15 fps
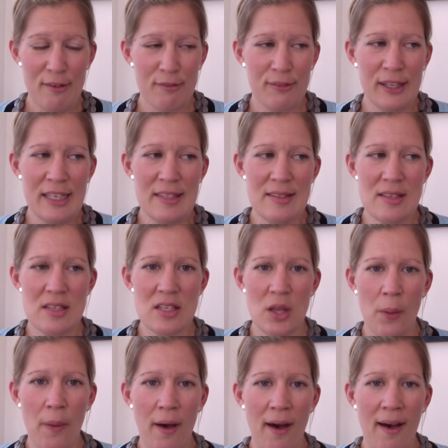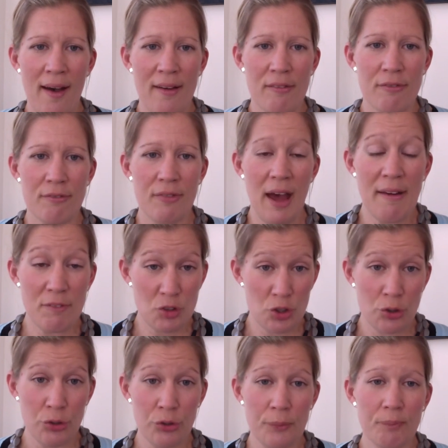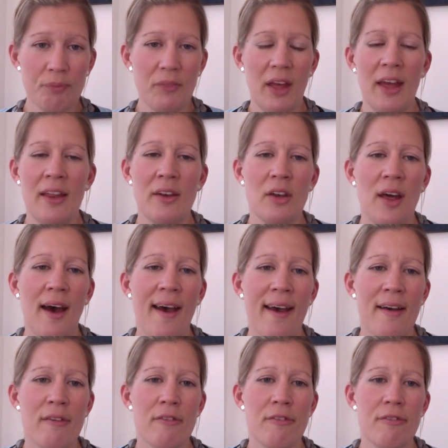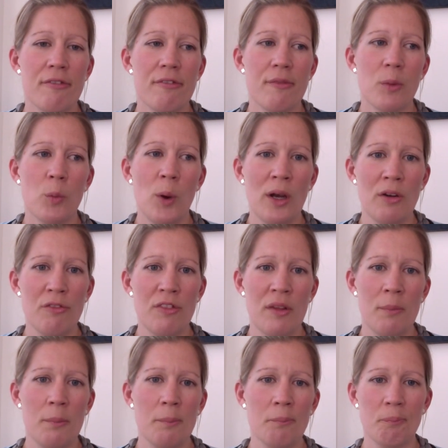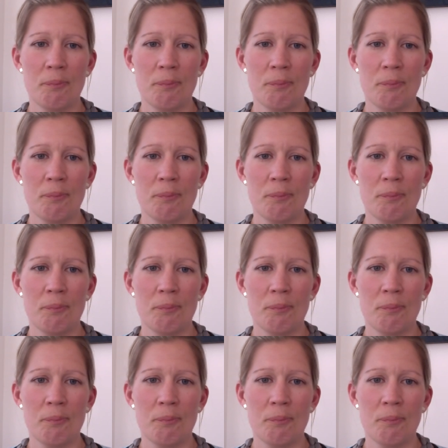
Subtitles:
fleeces. So I have two, and I have one of them